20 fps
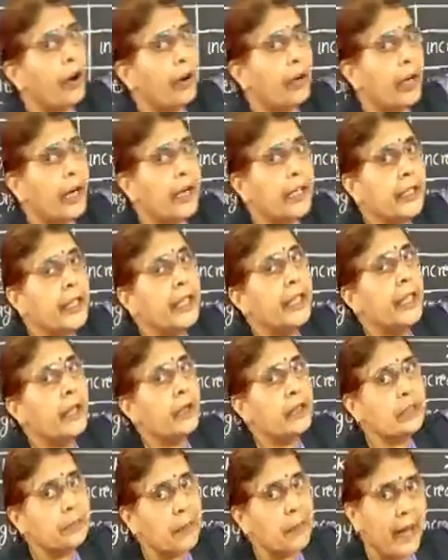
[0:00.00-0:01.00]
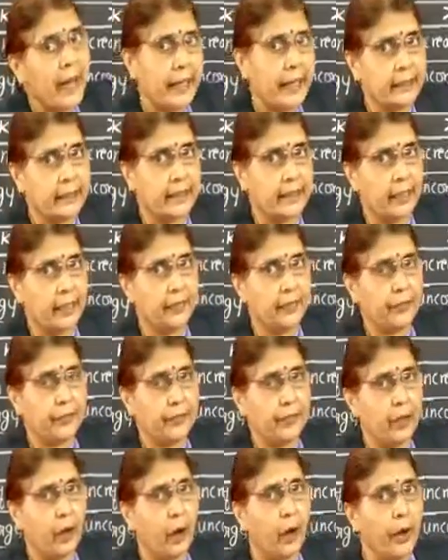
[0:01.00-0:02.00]
continues by itself.
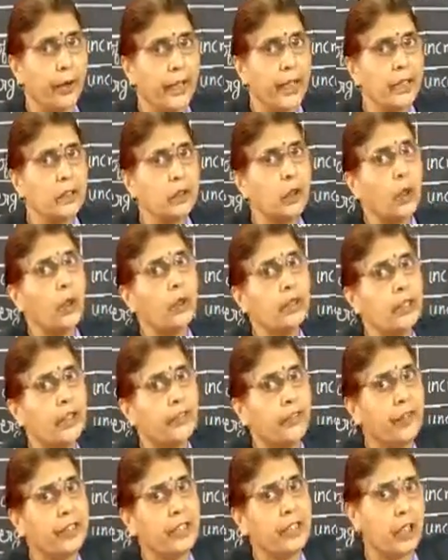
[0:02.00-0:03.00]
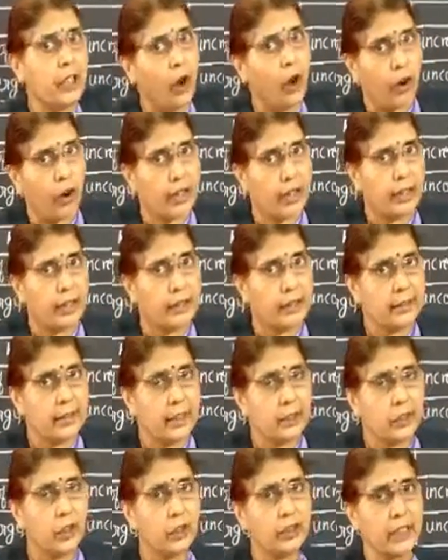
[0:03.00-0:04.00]
On its own the fission occurs.
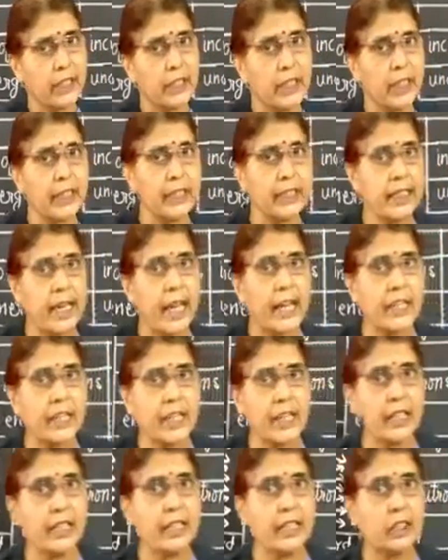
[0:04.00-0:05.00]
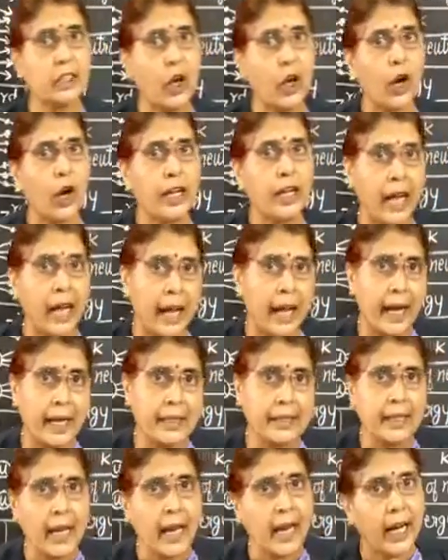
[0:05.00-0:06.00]
So such a reaction is called
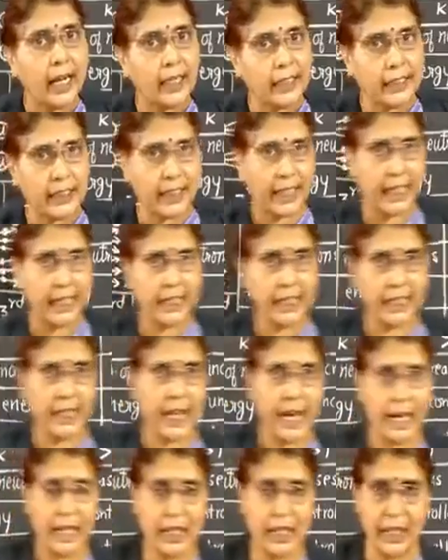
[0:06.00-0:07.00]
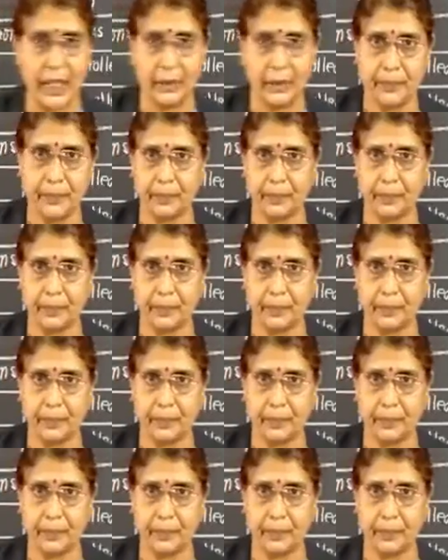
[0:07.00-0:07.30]
as a chain reaction.